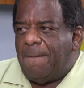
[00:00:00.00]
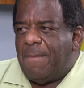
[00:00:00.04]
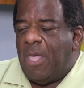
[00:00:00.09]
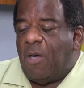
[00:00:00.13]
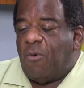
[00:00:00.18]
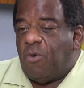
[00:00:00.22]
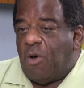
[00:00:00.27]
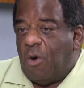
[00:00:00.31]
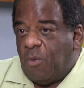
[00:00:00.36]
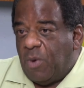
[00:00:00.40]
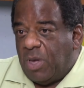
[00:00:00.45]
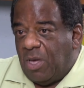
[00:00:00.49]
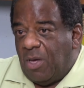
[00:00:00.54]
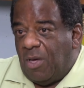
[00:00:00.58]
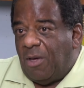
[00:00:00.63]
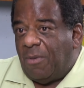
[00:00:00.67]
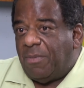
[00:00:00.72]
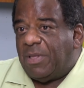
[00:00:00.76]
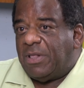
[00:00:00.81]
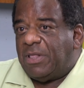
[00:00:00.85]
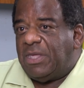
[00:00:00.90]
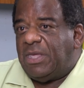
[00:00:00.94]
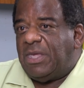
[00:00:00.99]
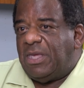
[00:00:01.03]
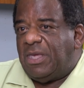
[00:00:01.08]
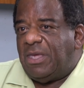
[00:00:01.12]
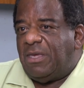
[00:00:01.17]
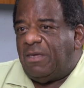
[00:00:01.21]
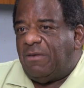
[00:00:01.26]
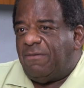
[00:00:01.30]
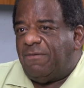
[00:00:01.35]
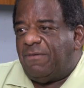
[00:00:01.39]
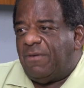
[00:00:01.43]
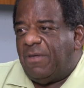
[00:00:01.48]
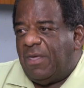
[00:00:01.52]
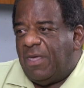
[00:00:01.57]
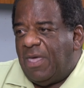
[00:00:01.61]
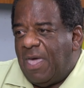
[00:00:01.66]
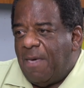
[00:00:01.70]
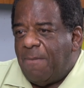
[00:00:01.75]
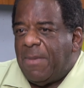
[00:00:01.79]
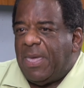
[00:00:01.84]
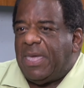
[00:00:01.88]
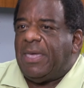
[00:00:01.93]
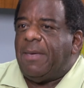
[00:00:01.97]
of what we all believe
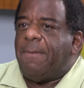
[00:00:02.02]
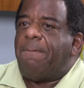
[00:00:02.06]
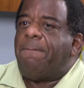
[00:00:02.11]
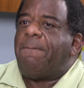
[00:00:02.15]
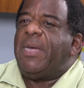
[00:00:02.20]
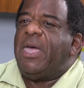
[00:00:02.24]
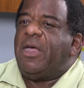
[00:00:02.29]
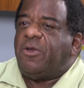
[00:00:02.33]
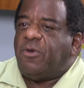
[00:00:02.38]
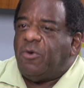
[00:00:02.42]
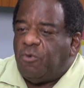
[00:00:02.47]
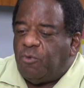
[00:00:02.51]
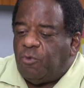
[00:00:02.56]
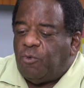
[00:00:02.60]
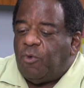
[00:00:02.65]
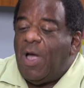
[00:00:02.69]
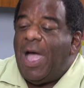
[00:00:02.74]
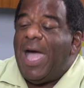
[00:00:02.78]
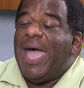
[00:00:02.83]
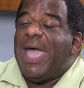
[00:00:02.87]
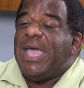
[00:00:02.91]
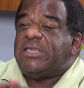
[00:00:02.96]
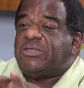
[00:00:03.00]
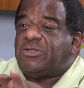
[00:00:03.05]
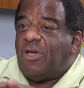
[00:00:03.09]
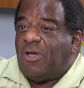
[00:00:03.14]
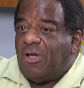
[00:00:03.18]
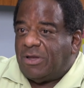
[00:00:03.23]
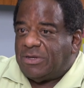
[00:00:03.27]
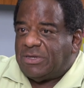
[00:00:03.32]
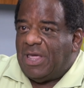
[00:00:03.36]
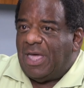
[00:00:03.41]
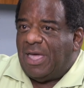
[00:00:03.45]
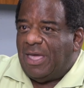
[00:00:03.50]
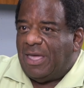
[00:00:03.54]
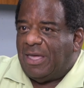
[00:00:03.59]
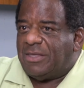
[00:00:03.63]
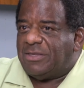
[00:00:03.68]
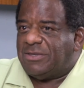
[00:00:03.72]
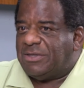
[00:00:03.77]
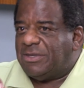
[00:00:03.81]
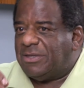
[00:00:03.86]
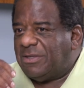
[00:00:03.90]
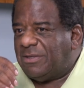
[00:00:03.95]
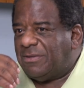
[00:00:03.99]
and make it better, rise all
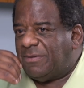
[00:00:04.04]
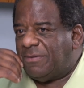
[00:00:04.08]
tides